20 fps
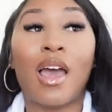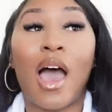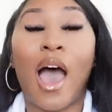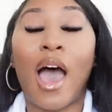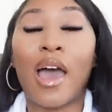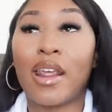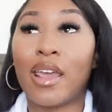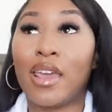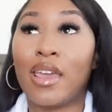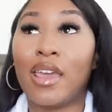
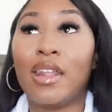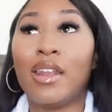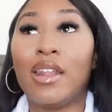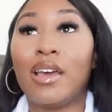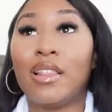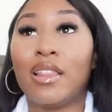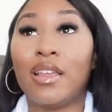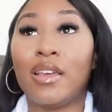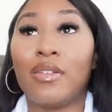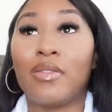I didn't get
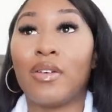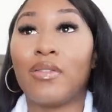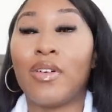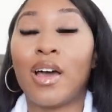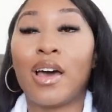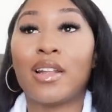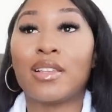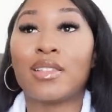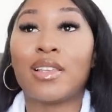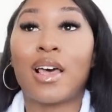nothing for
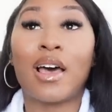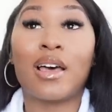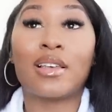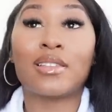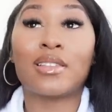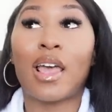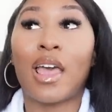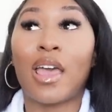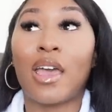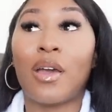
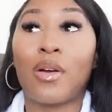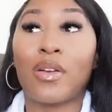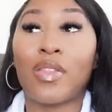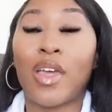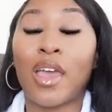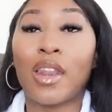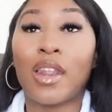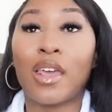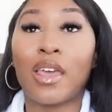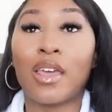Valentine's Day or
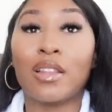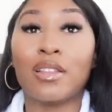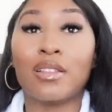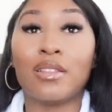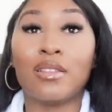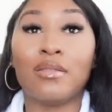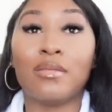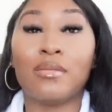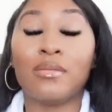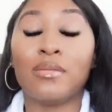they
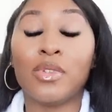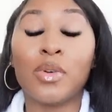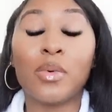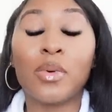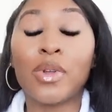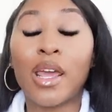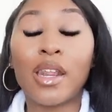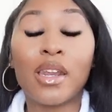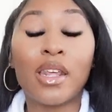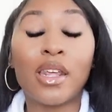didn't do
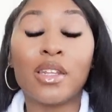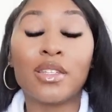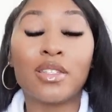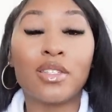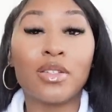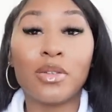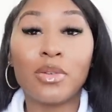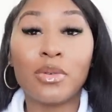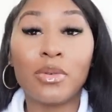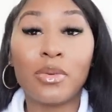what they needed
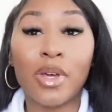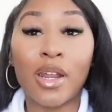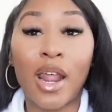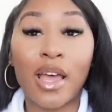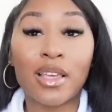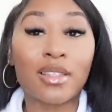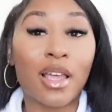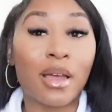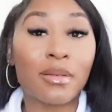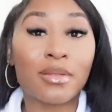to do. And
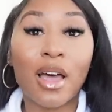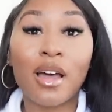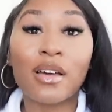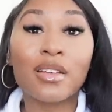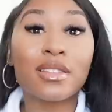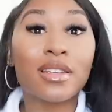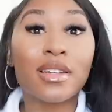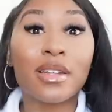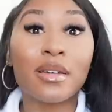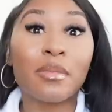I stopped
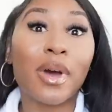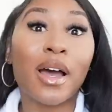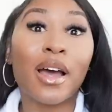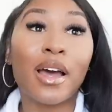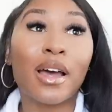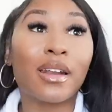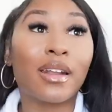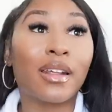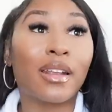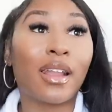talking to them
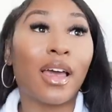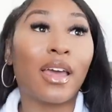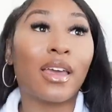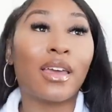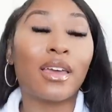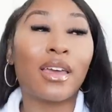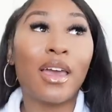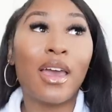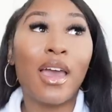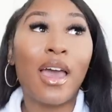behind it.
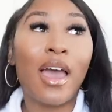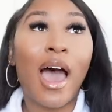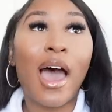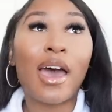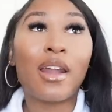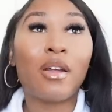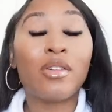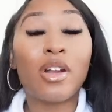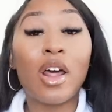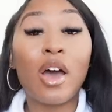Like, I
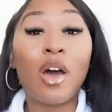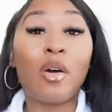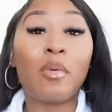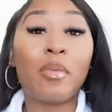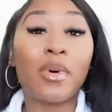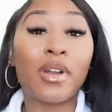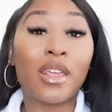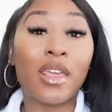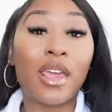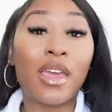don't know,
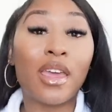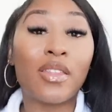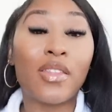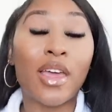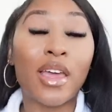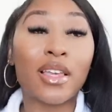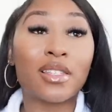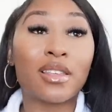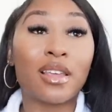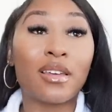but again,
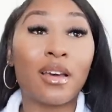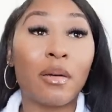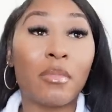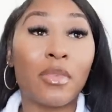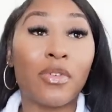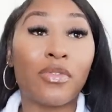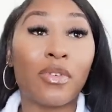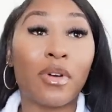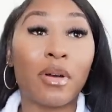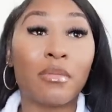that's
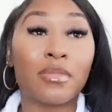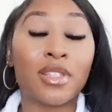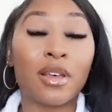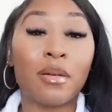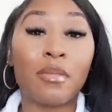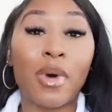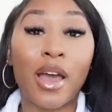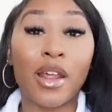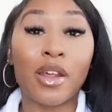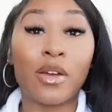coming from
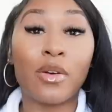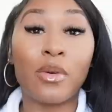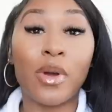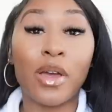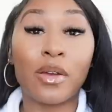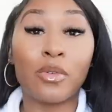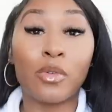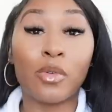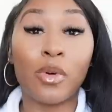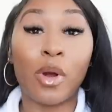somebody
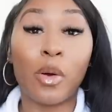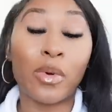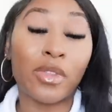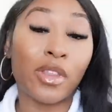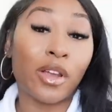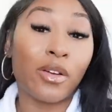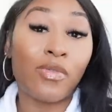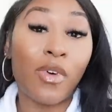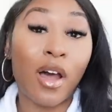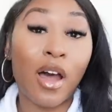who grew up with
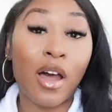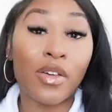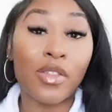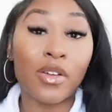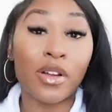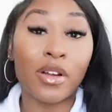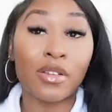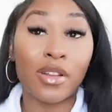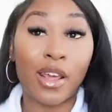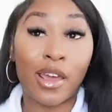their
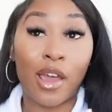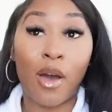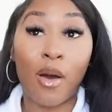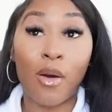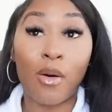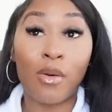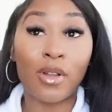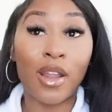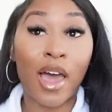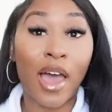father their
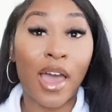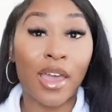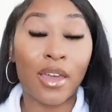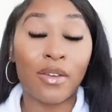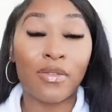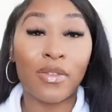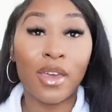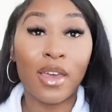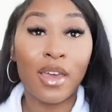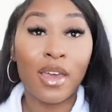whole
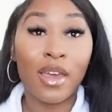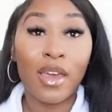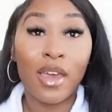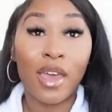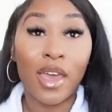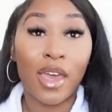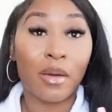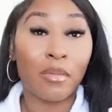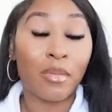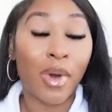life.
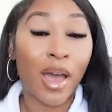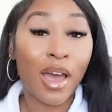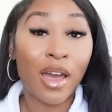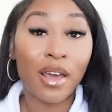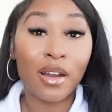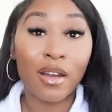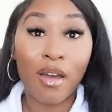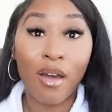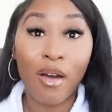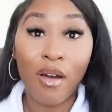And
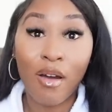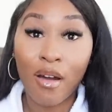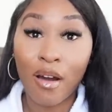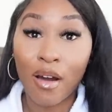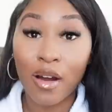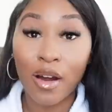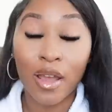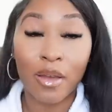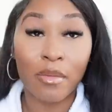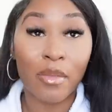buying a
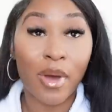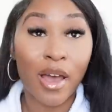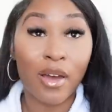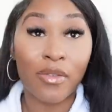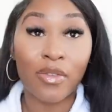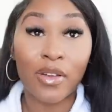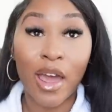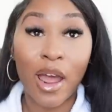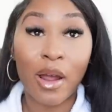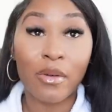car and buying
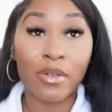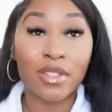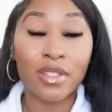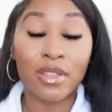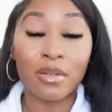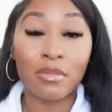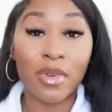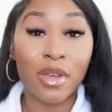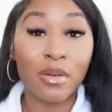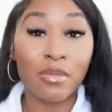flowers
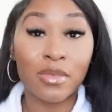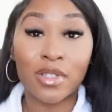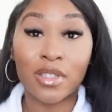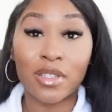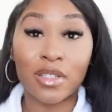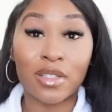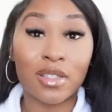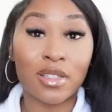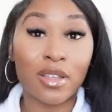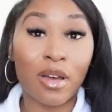to me was
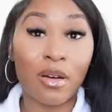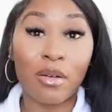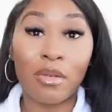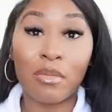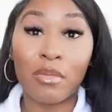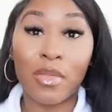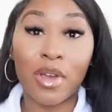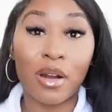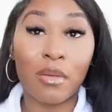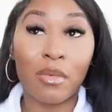just
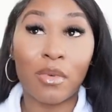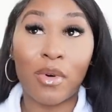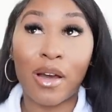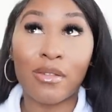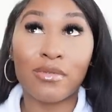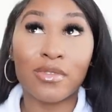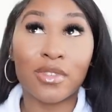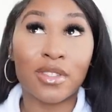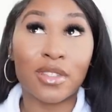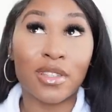so minimal.
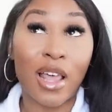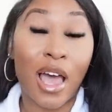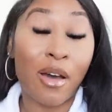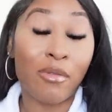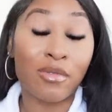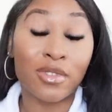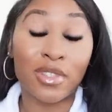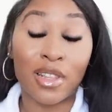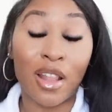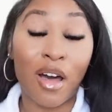I just I
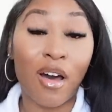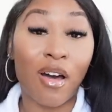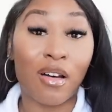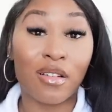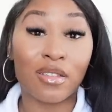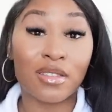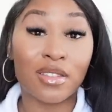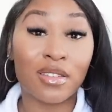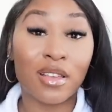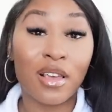was
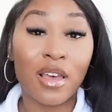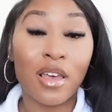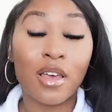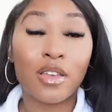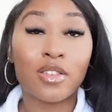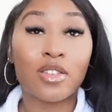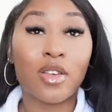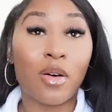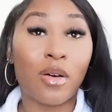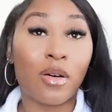lost.
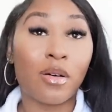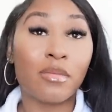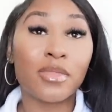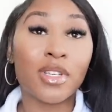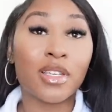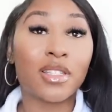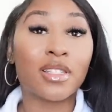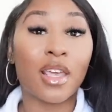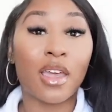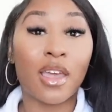So I'm
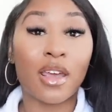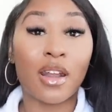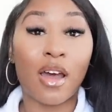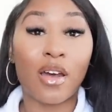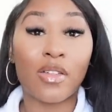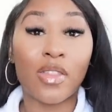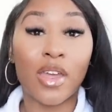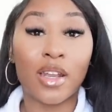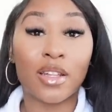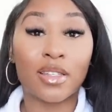just saying
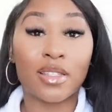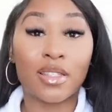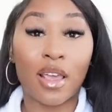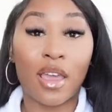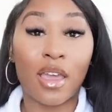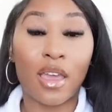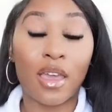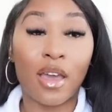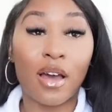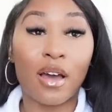all that to
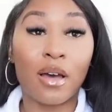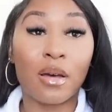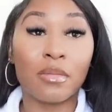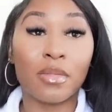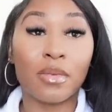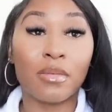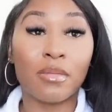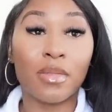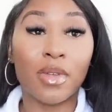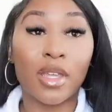say,
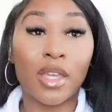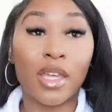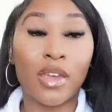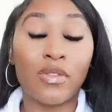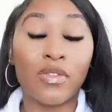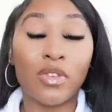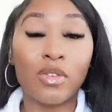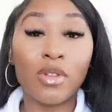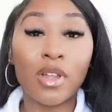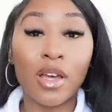um,
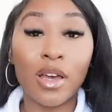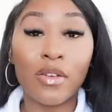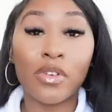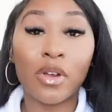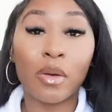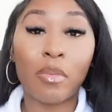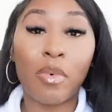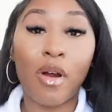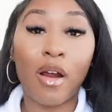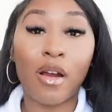if you love
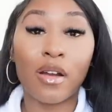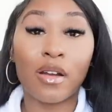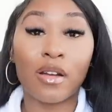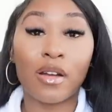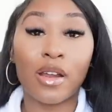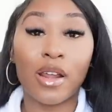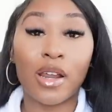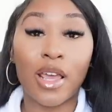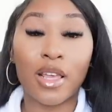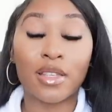your partner
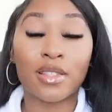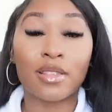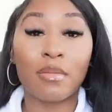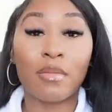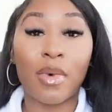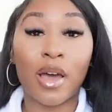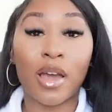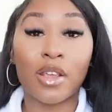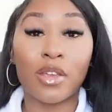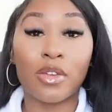and that's
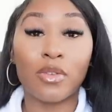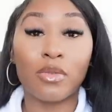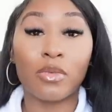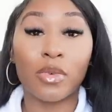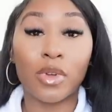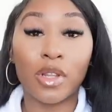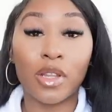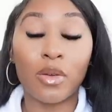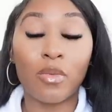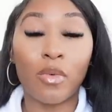somebody you
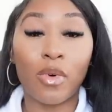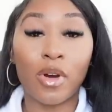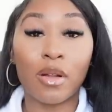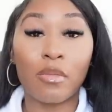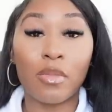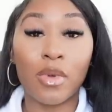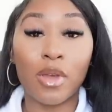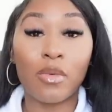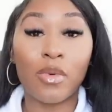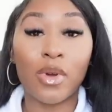really want
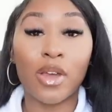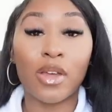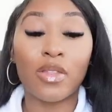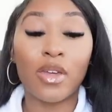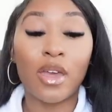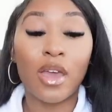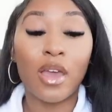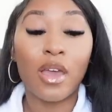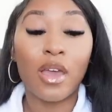to be with,